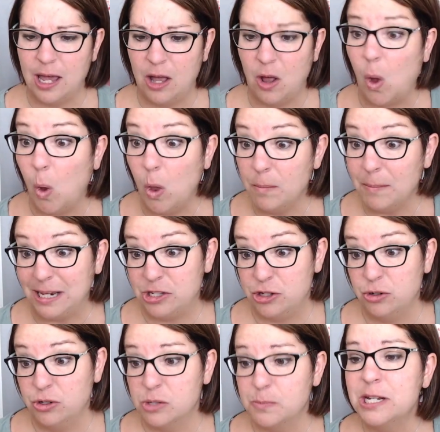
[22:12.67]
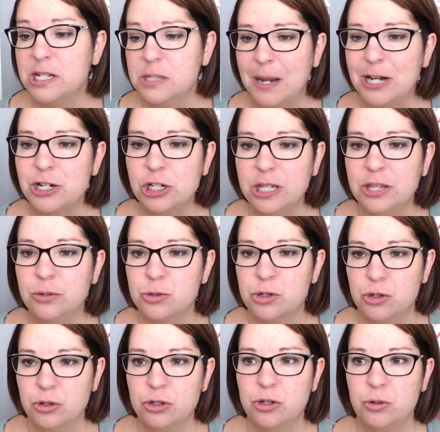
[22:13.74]
uh, all my students, but especially
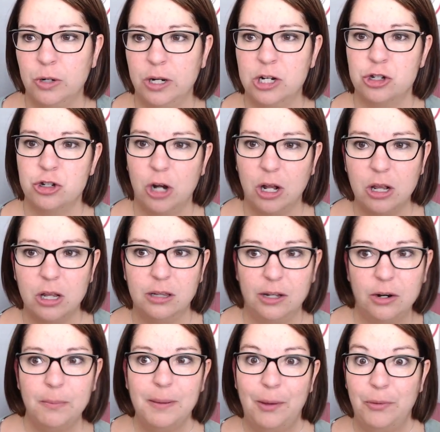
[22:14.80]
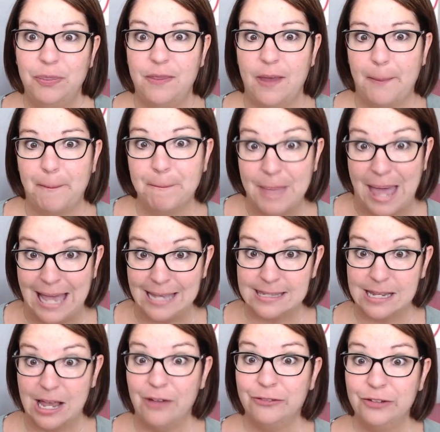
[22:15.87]
those students who are going to struggle a little bit with the
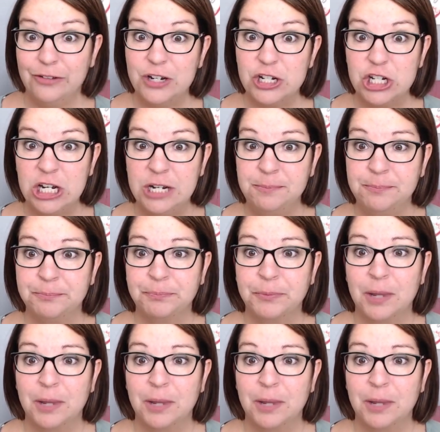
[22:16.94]
mess of revision,